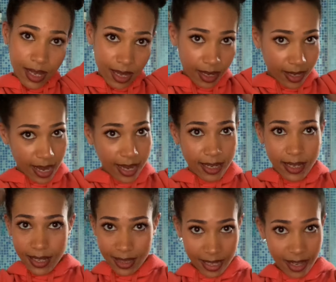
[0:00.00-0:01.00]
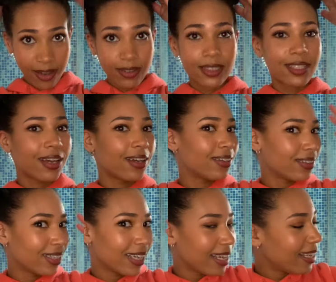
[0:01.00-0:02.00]
Okay, there you go. So
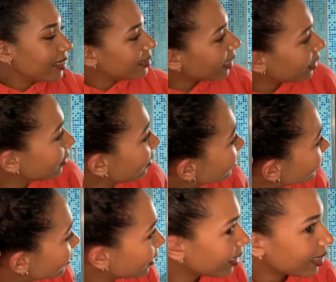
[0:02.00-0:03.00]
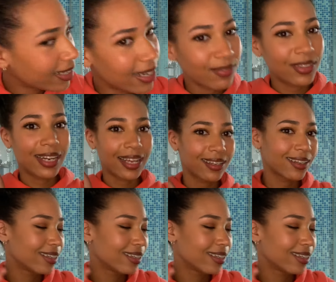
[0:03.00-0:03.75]
now you can see, let me like